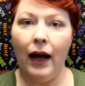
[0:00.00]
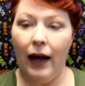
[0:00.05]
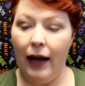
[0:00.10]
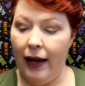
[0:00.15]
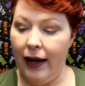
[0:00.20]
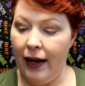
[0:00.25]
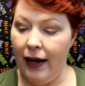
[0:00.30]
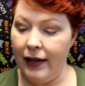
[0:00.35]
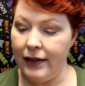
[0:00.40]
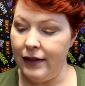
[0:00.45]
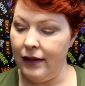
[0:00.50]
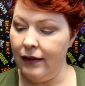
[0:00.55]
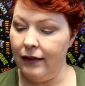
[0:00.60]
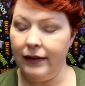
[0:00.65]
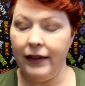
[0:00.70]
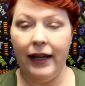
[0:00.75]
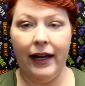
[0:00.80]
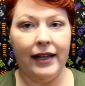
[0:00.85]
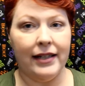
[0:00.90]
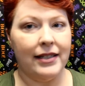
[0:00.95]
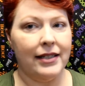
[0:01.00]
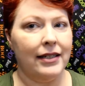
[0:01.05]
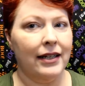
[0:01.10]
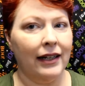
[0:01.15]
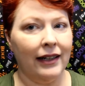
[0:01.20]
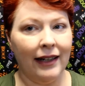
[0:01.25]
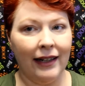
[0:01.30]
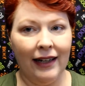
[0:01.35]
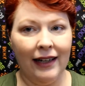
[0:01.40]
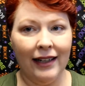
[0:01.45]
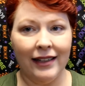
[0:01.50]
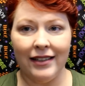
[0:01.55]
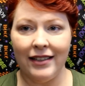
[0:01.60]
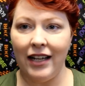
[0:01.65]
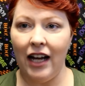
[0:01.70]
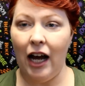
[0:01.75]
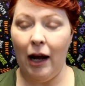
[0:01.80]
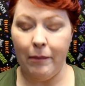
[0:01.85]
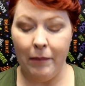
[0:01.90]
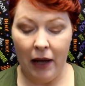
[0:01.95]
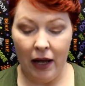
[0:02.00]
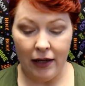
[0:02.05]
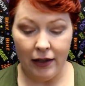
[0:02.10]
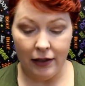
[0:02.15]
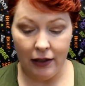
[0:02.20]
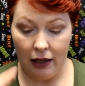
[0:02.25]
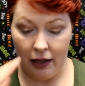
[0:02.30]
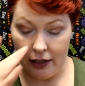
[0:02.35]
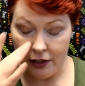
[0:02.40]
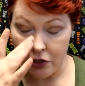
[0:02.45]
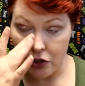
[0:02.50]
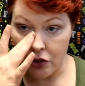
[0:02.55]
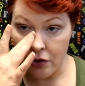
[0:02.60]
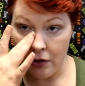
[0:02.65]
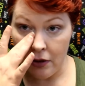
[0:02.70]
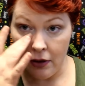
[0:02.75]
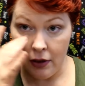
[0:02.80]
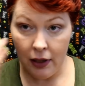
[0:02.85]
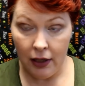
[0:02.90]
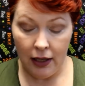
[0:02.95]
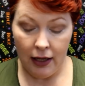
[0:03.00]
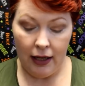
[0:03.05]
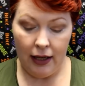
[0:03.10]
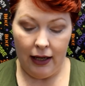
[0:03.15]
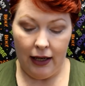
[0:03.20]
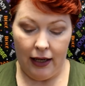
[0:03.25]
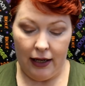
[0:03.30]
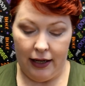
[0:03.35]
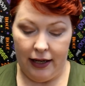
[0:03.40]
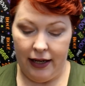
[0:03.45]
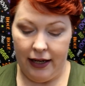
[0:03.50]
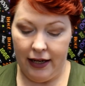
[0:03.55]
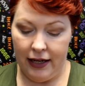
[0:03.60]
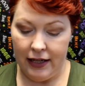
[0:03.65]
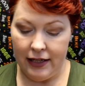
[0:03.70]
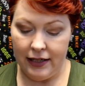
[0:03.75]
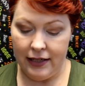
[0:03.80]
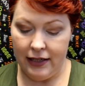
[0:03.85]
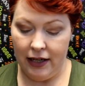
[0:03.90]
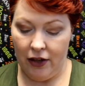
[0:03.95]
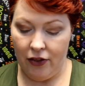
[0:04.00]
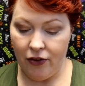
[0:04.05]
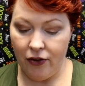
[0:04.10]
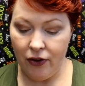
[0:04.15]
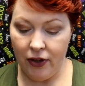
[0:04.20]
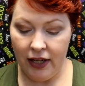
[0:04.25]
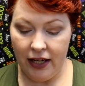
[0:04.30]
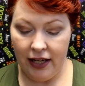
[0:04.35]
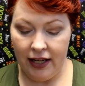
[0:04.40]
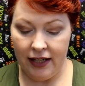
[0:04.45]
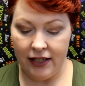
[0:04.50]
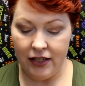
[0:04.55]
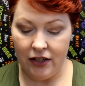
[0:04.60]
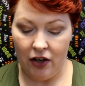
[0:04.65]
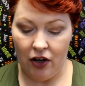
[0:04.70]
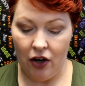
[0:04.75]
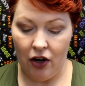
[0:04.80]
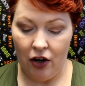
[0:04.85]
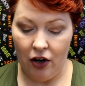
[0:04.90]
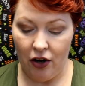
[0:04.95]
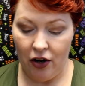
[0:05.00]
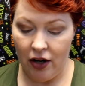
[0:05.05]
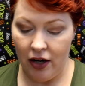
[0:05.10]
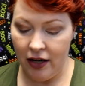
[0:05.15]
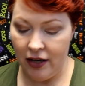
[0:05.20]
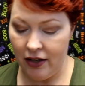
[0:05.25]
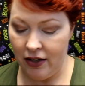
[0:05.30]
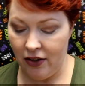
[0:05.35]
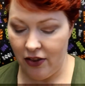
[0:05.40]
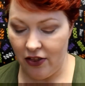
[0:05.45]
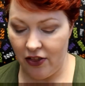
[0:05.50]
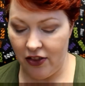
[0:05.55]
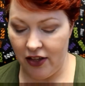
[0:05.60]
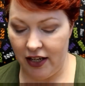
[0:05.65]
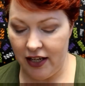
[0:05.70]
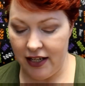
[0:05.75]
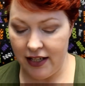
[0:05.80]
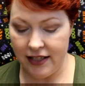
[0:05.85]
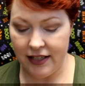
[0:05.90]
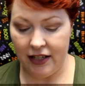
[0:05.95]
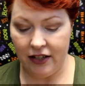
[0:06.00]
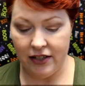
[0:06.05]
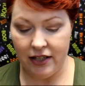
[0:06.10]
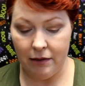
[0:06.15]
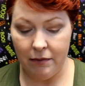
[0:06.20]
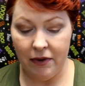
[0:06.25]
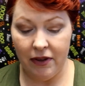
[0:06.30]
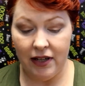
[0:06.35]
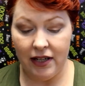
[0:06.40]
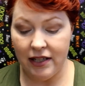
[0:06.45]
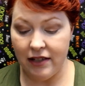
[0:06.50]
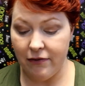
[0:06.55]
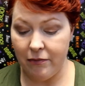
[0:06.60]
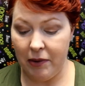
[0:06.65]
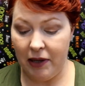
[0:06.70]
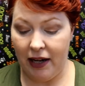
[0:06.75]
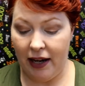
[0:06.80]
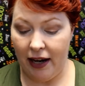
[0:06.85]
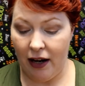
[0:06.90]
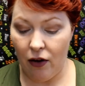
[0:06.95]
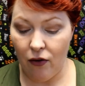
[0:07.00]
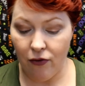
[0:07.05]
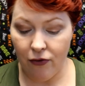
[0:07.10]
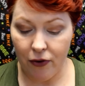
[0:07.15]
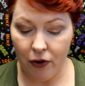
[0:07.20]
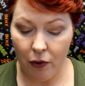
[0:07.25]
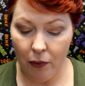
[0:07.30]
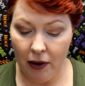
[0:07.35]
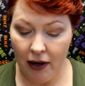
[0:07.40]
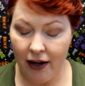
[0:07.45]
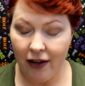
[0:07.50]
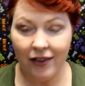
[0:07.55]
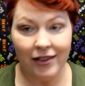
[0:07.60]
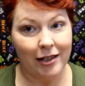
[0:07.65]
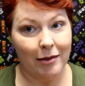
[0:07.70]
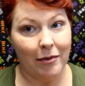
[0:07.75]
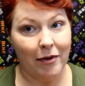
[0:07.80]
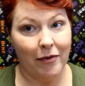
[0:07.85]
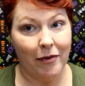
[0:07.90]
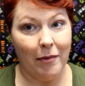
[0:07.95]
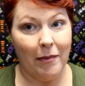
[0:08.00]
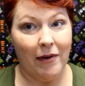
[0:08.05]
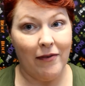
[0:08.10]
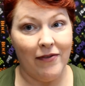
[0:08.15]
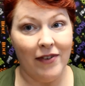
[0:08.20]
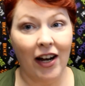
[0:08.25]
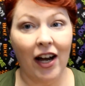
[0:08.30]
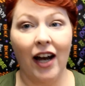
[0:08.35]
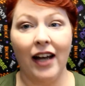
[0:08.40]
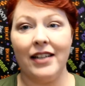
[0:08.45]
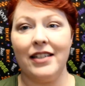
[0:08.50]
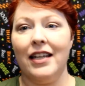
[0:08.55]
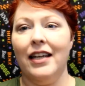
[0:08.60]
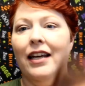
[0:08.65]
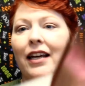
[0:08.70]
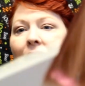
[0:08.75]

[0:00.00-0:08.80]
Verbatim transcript: And yes, top notch. Another hit are these. Now some of these have been out for a while, some of them have not.